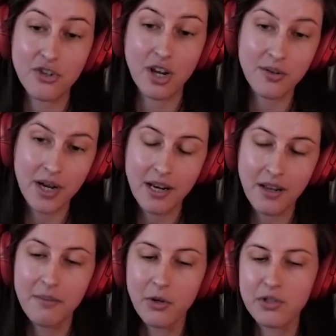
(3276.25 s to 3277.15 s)
generating
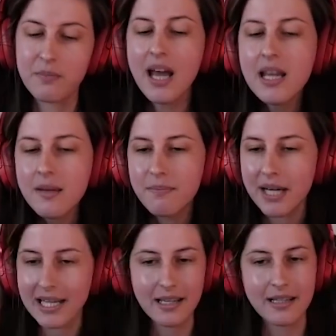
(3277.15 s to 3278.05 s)
the most money
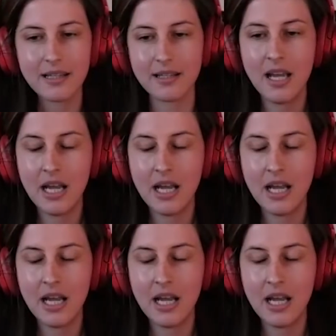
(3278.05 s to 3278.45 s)
but it's